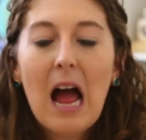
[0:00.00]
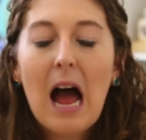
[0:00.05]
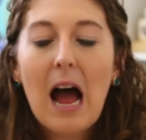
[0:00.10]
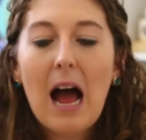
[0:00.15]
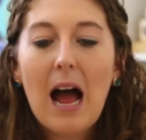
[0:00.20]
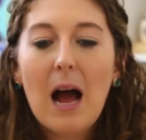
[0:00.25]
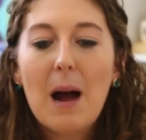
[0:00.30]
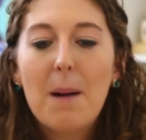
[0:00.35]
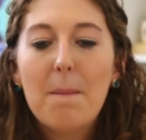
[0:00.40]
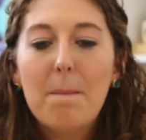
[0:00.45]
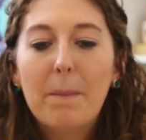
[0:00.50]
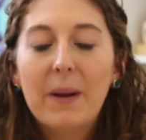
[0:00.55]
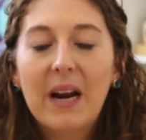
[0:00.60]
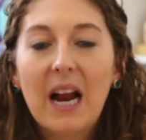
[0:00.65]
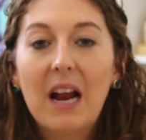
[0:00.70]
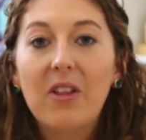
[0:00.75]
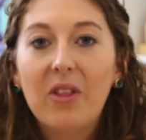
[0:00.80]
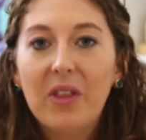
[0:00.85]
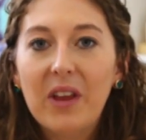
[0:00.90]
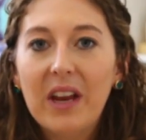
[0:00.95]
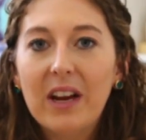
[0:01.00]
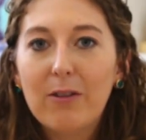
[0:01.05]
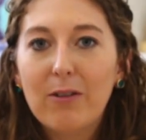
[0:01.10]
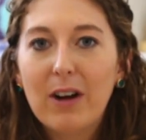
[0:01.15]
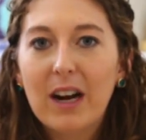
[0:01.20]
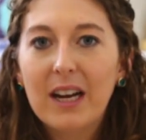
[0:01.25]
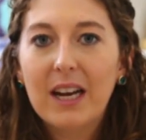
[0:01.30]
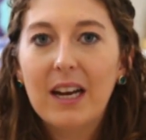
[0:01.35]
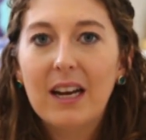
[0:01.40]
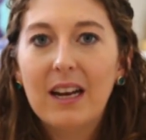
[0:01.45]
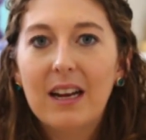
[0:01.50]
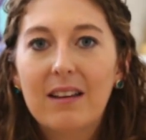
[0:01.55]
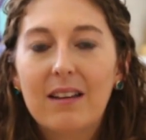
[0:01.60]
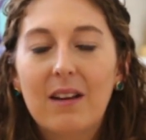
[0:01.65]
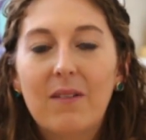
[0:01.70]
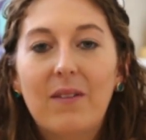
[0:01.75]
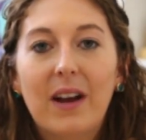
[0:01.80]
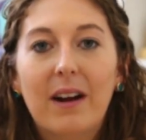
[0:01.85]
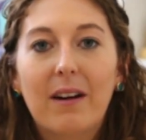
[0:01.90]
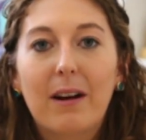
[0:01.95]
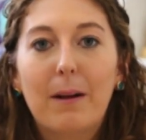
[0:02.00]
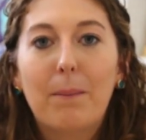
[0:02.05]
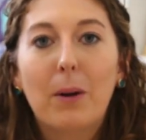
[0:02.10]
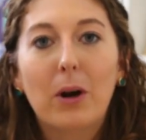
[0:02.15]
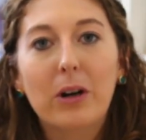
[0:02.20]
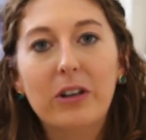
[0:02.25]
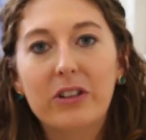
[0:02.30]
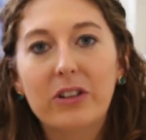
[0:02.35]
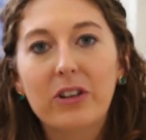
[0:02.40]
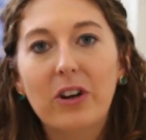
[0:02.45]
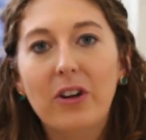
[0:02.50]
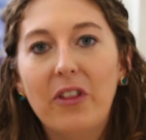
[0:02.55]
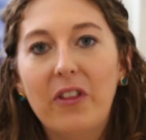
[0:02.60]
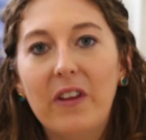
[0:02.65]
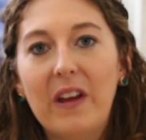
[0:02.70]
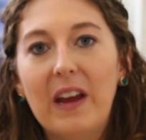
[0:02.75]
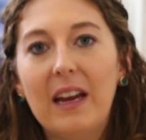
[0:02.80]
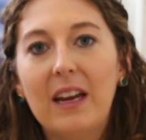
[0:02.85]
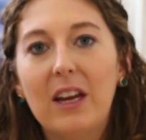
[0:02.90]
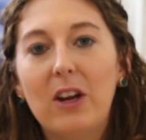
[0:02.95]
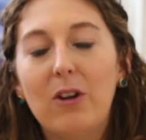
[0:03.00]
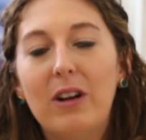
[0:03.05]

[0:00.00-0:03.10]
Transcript: But I think running is a very personal thing.